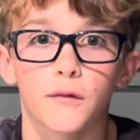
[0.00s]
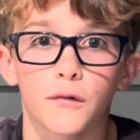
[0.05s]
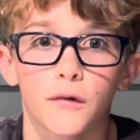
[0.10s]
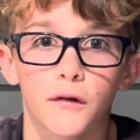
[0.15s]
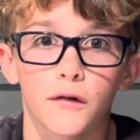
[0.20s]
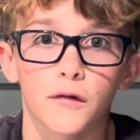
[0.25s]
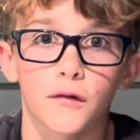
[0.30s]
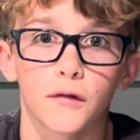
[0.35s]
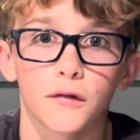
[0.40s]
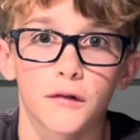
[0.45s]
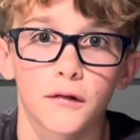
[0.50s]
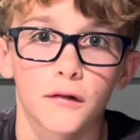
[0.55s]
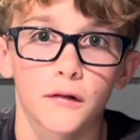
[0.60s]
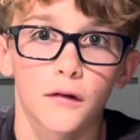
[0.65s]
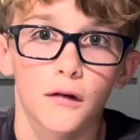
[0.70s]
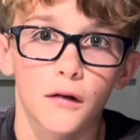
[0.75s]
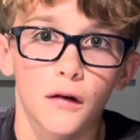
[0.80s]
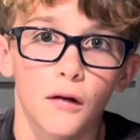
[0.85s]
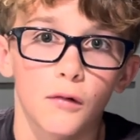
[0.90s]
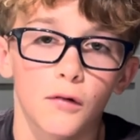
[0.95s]
was
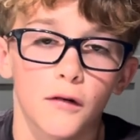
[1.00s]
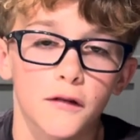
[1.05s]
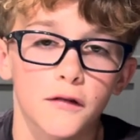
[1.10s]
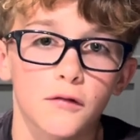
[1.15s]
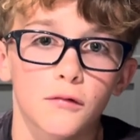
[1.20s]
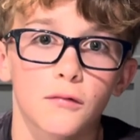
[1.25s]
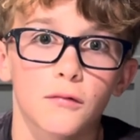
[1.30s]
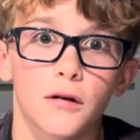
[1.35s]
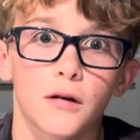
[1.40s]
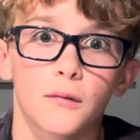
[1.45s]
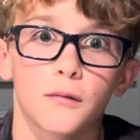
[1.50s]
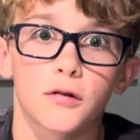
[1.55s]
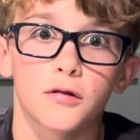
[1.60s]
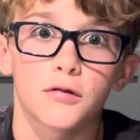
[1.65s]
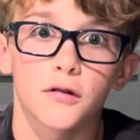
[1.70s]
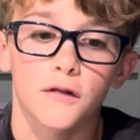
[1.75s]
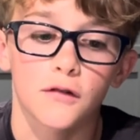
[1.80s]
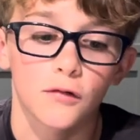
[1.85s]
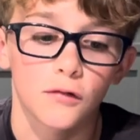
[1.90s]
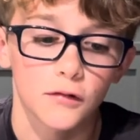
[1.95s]
the Real
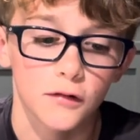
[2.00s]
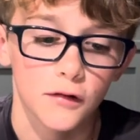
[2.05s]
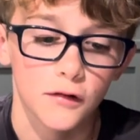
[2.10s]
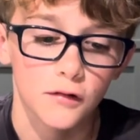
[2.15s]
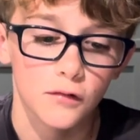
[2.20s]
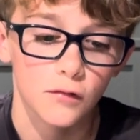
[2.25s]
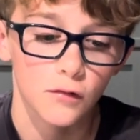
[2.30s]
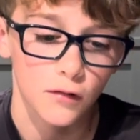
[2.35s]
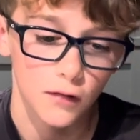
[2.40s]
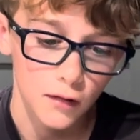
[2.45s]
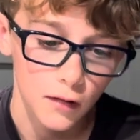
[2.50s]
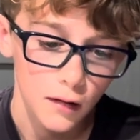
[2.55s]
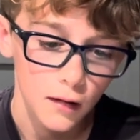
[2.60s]
Madrid's only scorer.